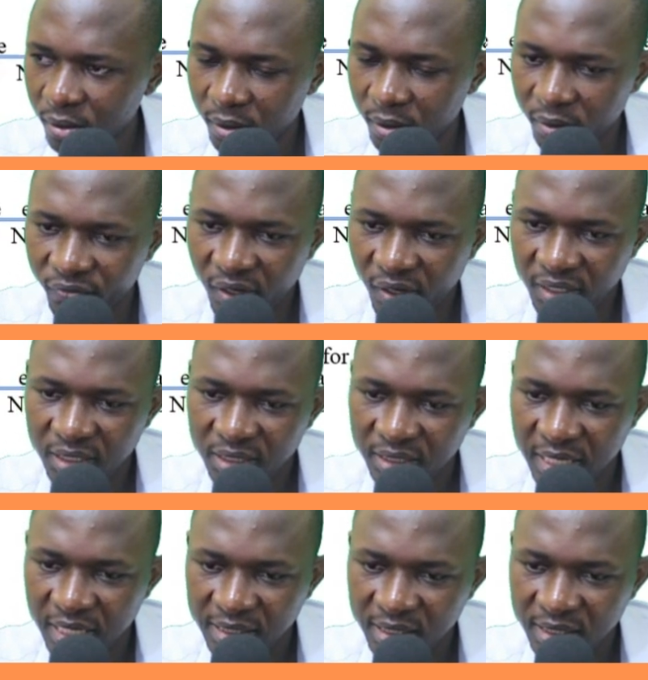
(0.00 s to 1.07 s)
Fact is
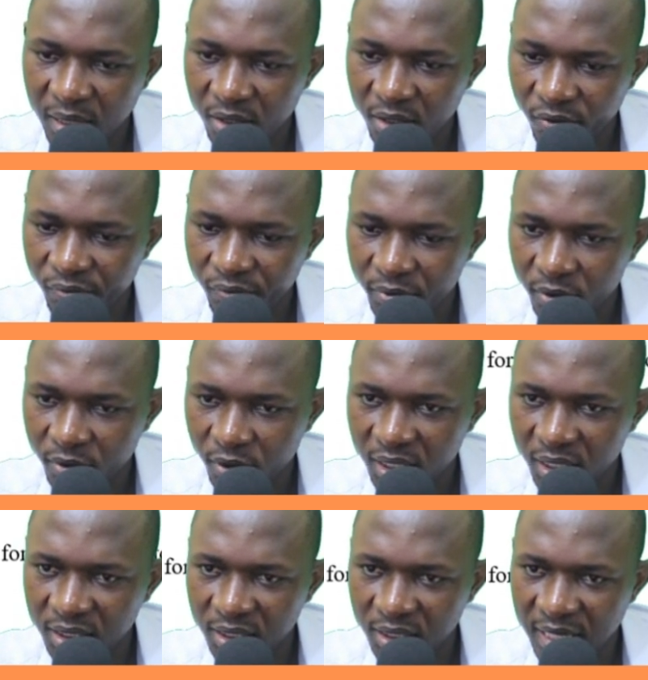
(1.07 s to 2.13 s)
just a matter of
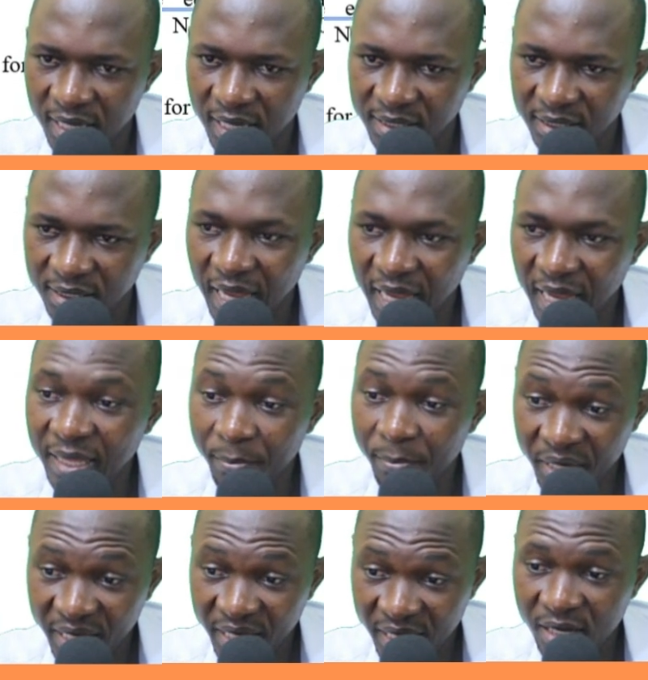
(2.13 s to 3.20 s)
collecting the assets at the
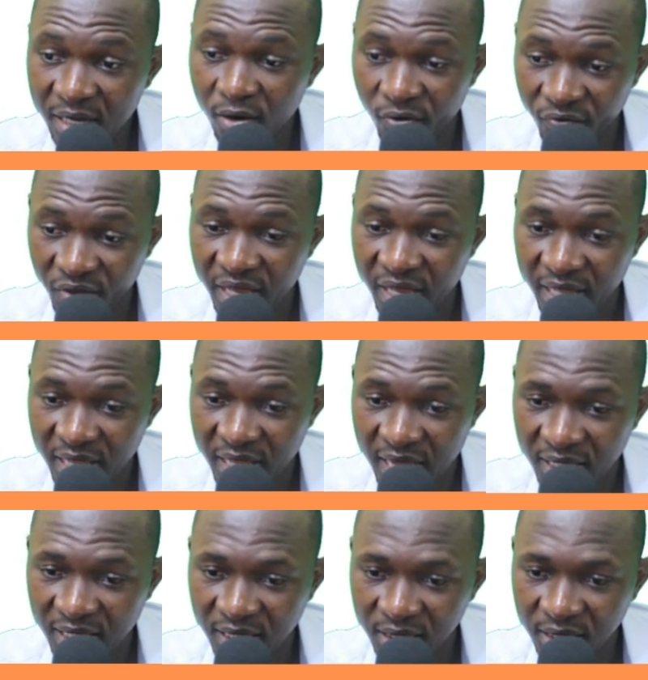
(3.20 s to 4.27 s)
beginning of the year,
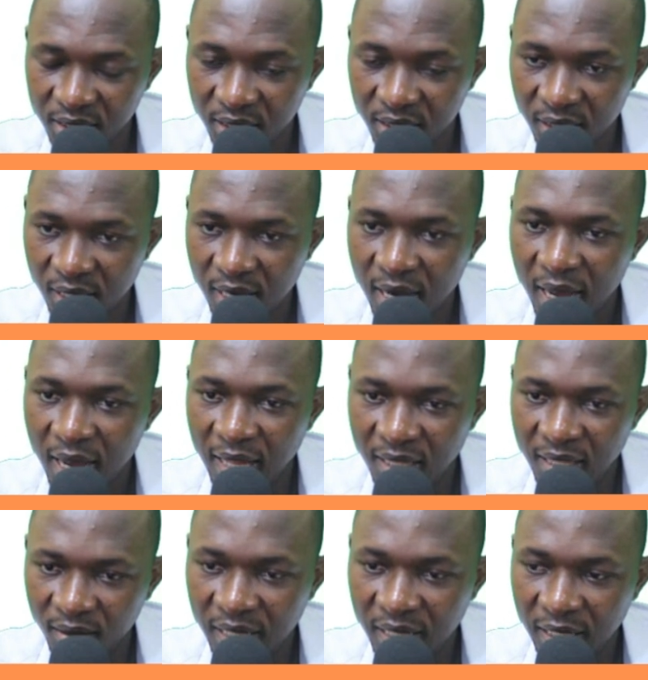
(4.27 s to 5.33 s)
that is.
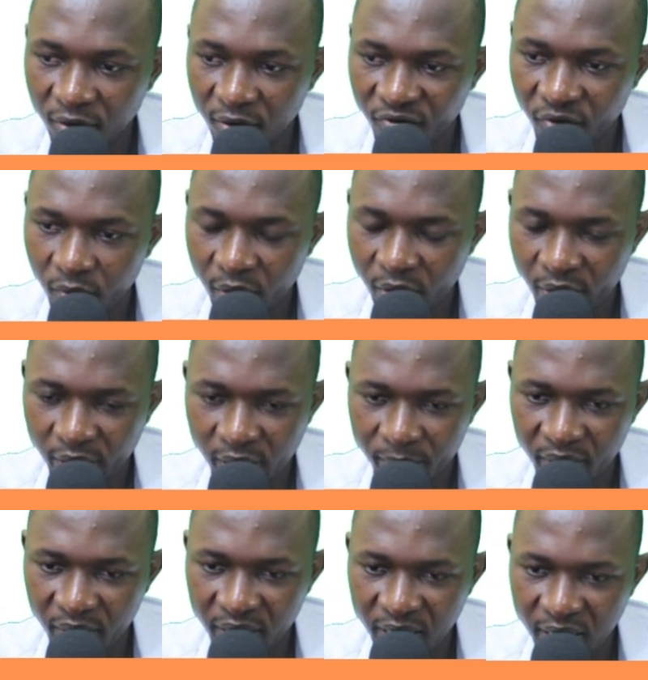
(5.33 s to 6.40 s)
That will form our
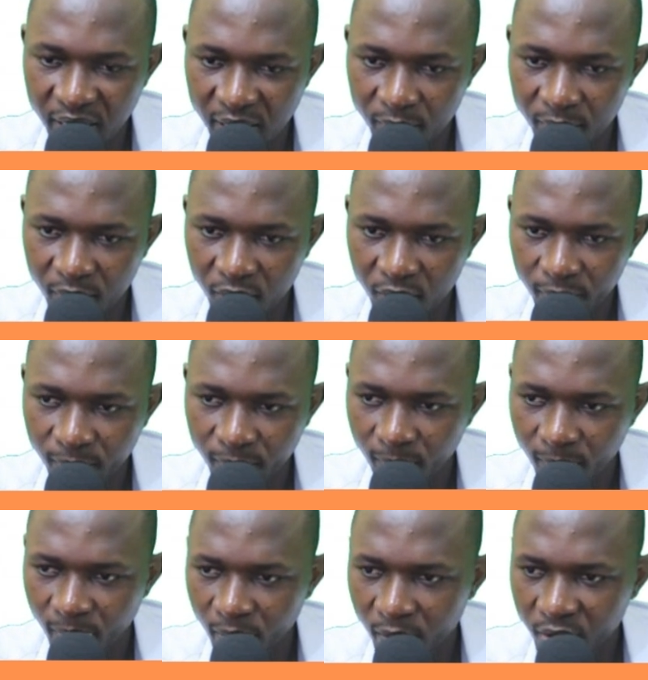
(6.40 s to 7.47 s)
beginning capital.
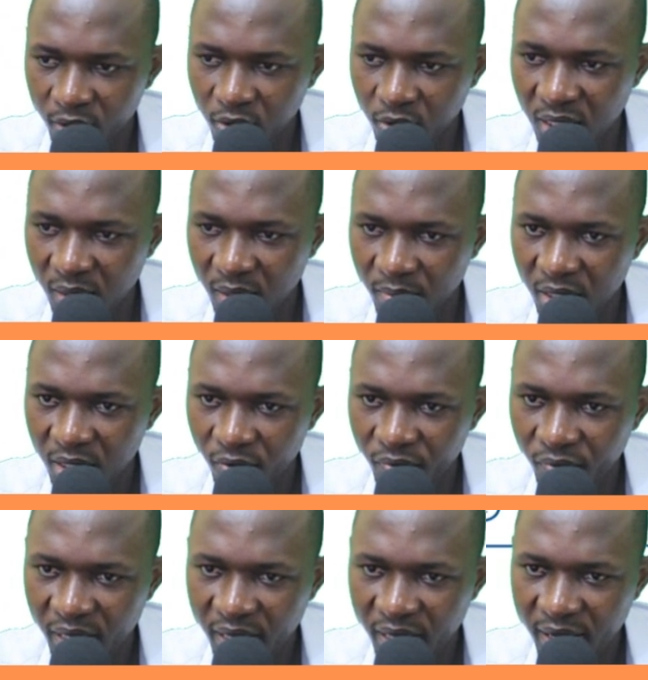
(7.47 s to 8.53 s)
So at the beginning of
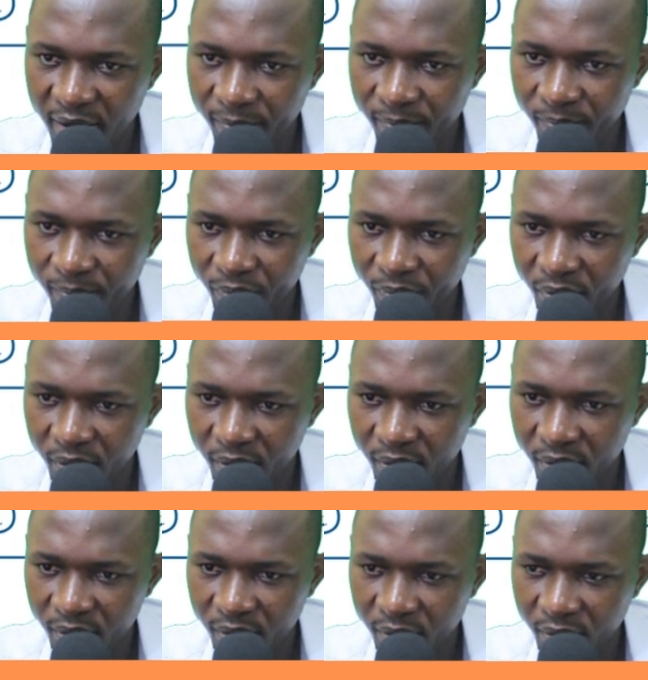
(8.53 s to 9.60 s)
the year,
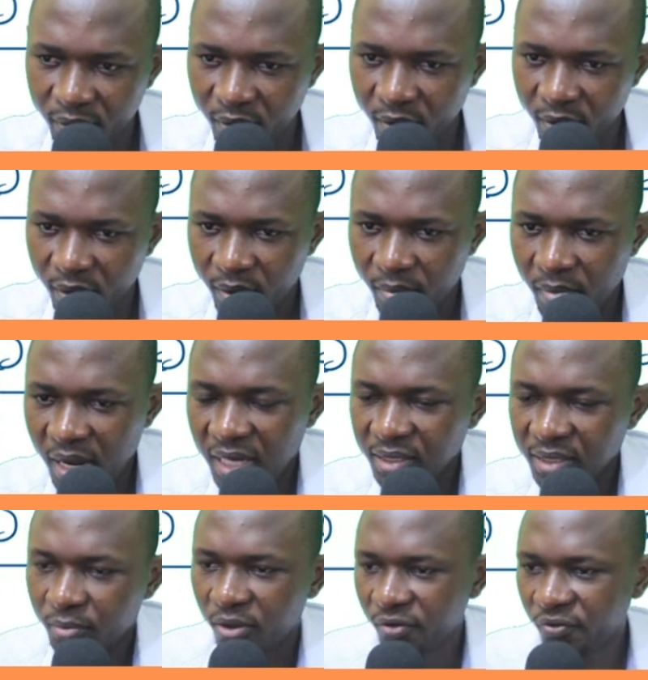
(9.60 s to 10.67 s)

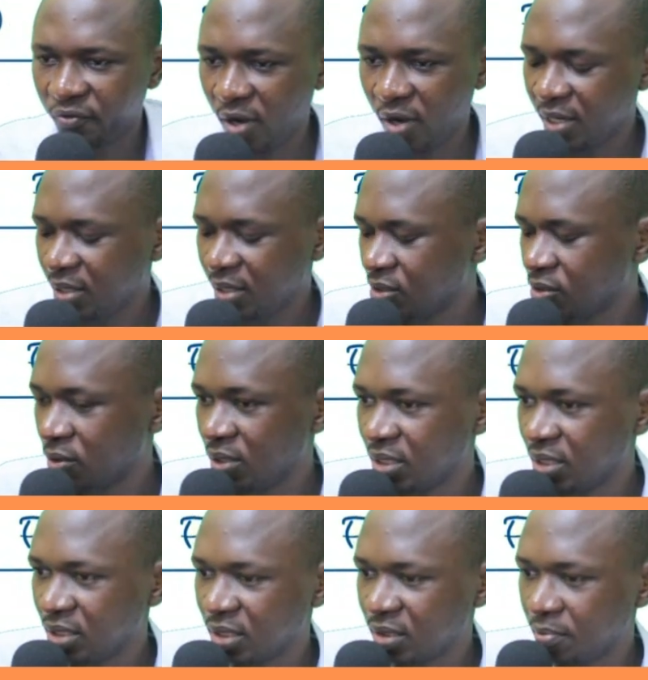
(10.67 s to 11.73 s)
balance brought forward, so
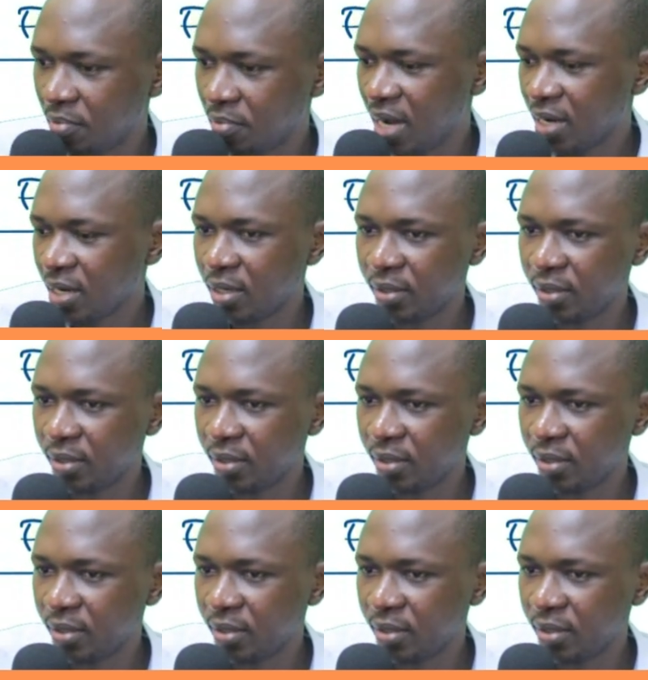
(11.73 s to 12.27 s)
this is bank